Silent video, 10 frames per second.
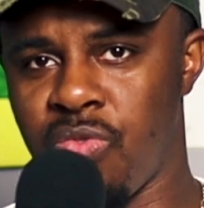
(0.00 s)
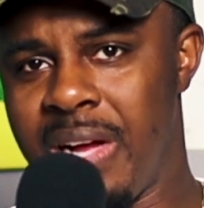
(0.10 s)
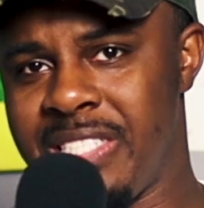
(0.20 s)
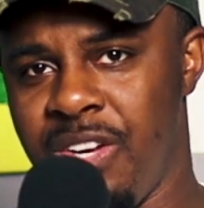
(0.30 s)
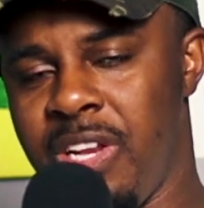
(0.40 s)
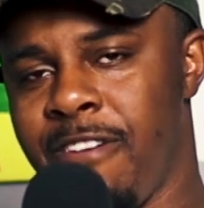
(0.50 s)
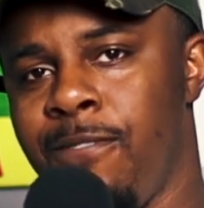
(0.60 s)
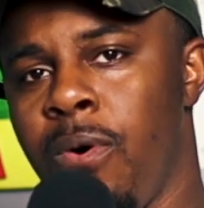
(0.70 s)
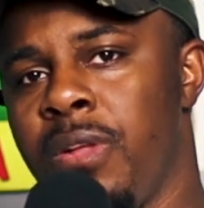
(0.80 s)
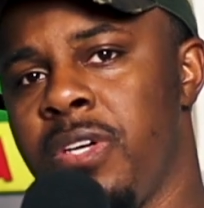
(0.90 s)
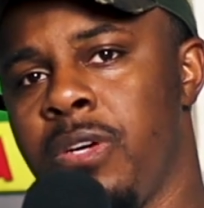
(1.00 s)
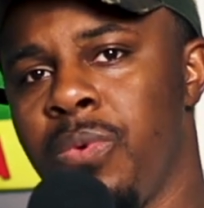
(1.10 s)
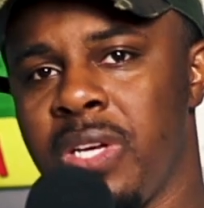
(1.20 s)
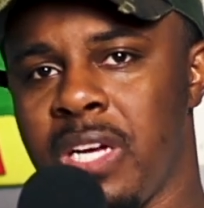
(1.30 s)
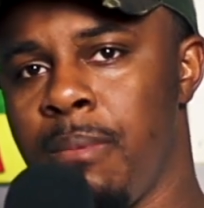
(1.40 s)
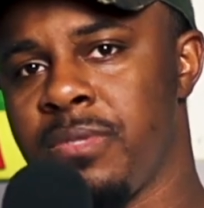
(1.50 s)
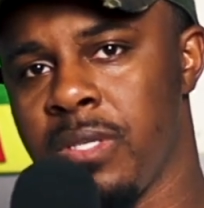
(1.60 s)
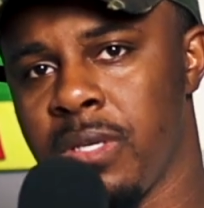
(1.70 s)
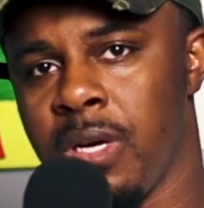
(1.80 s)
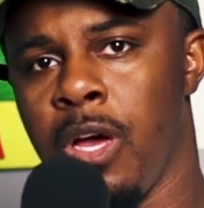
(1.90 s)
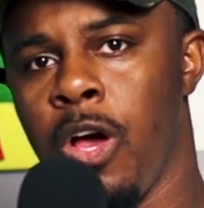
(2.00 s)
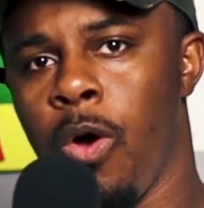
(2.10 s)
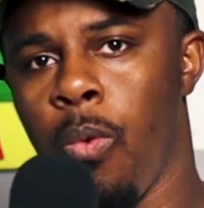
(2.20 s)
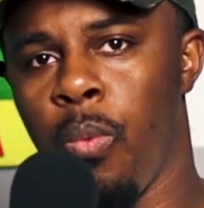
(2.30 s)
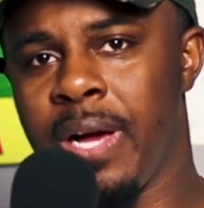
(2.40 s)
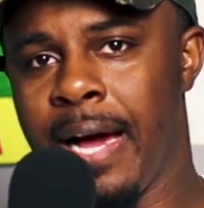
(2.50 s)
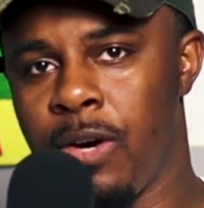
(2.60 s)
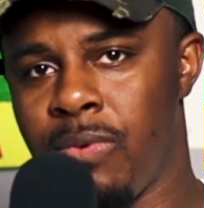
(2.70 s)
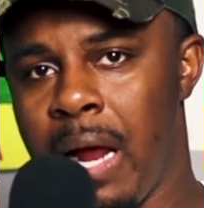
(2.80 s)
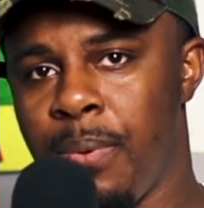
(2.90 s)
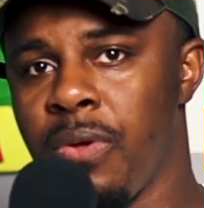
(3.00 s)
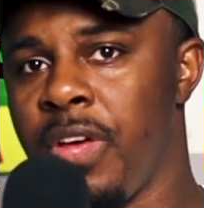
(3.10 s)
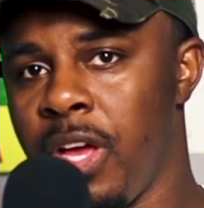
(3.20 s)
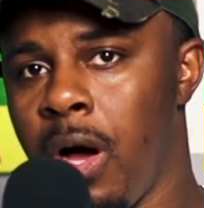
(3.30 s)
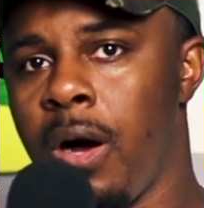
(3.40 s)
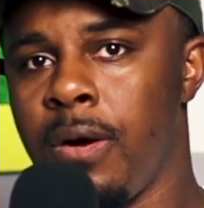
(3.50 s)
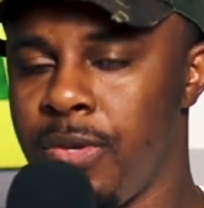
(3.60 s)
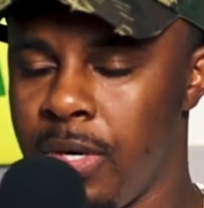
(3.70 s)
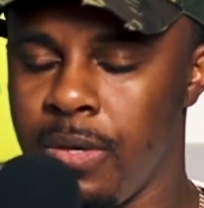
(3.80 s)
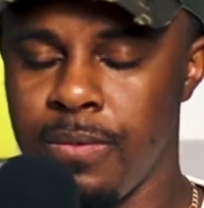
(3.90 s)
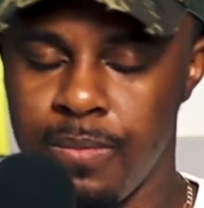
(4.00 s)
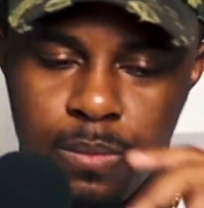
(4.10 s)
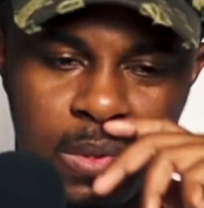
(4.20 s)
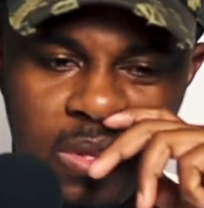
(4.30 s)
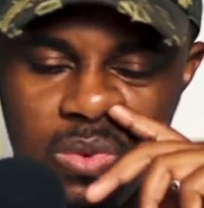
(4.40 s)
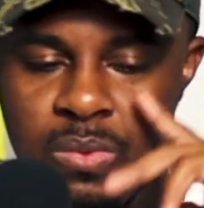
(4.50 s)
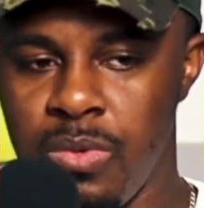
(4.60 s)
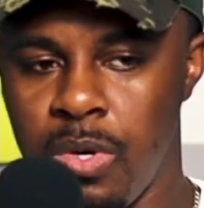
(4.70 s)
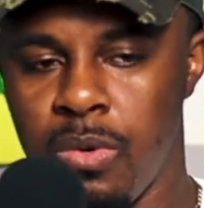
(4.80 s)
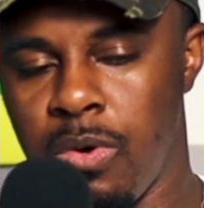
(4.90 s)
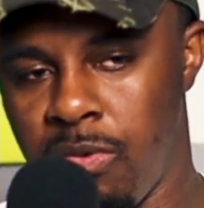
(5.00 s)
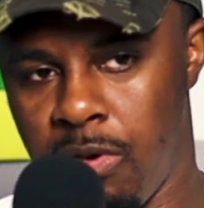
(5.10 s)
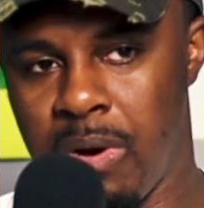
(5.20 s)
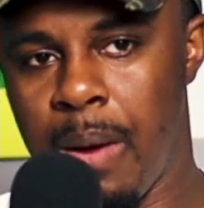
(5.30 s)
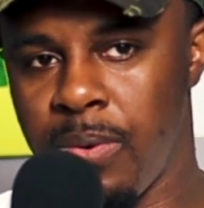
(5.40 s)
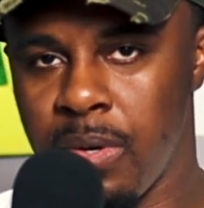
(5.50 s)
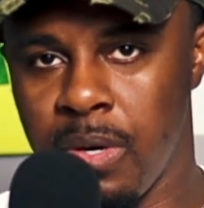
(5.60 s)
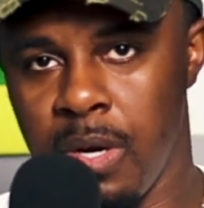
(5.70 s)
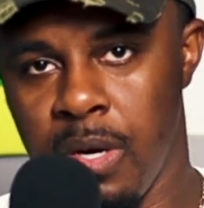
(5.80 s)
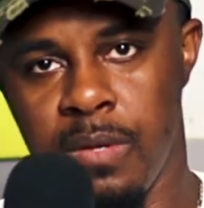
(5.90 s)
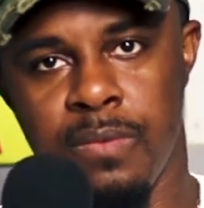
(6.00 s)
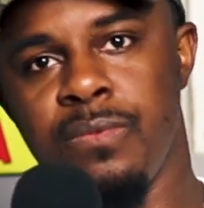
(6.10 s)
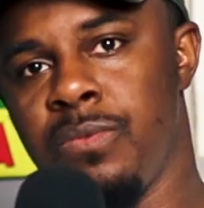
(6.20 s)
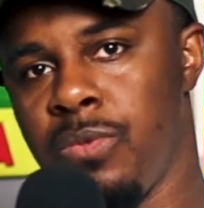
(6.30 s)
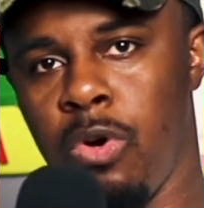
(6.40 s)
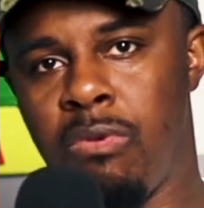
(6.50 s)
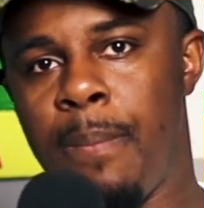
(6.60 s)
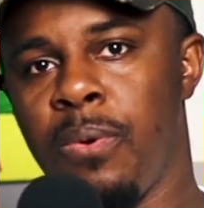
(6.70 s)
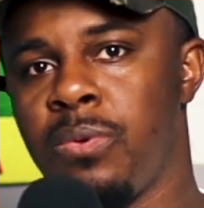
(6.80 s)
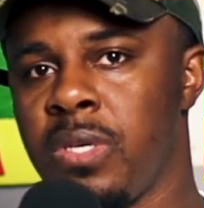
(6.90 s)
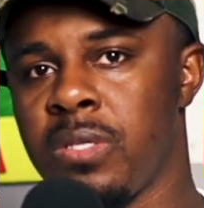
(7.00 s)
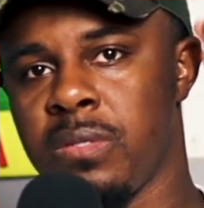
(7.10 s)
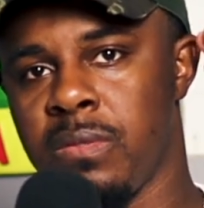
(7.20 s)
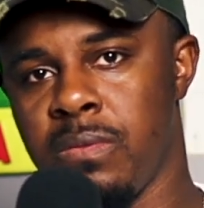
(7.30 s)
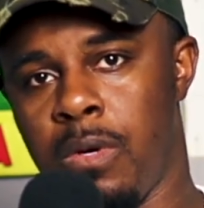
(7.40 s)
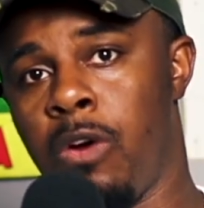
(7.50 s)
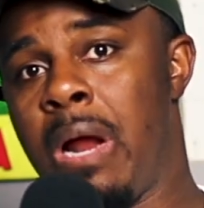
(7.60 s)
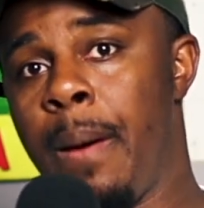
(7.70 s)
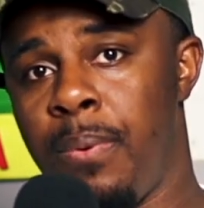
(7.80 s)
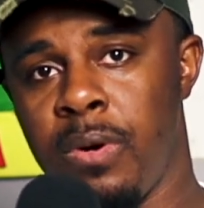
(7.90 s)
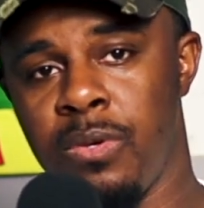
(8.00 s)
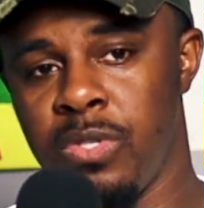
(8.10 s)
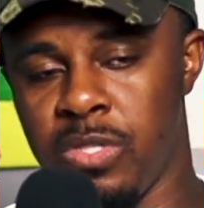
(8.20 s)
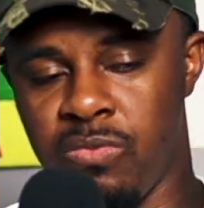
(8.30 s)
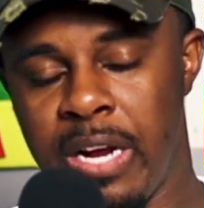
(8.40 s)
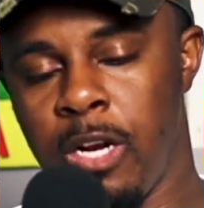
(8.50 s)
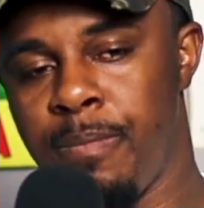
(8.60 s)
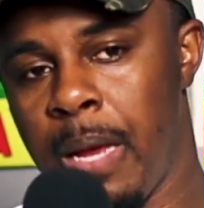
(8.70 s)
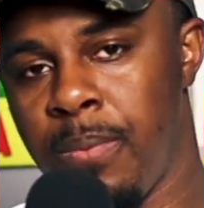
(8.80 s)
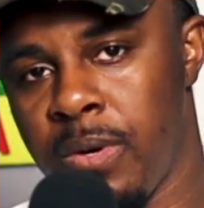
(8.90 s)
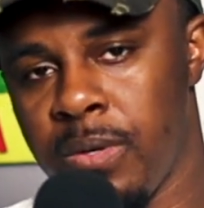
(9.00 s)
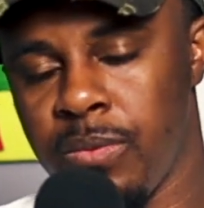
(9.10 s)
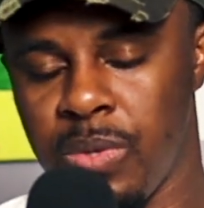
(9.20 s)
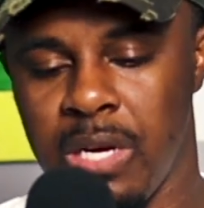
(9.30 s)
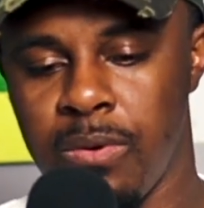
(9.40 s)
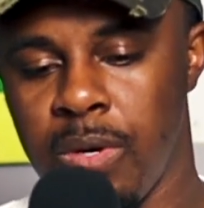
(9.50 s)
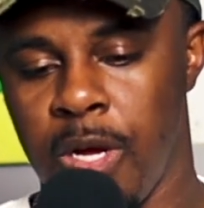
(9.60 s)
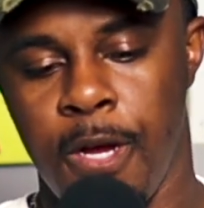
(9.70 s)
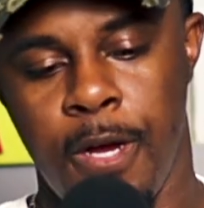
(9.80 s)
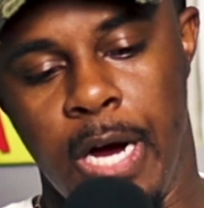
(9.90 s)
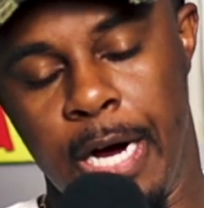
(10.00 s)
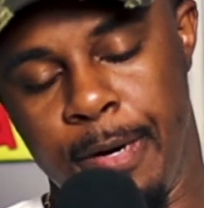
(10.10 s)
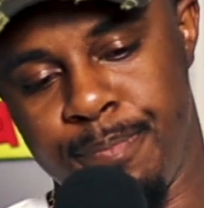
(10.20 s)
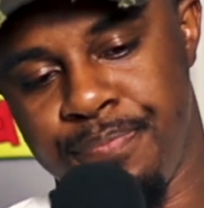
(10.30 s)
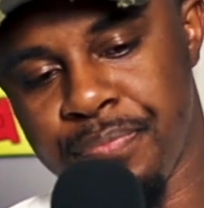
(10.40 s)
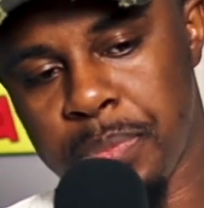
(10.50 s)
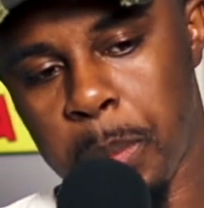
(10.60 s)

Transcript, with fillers: criteria they fall under when it comes to what kind of rapper they are. You know, whether you you know a real rapper or a rapper who just a rapper and you just writing on paper and whatever. Um,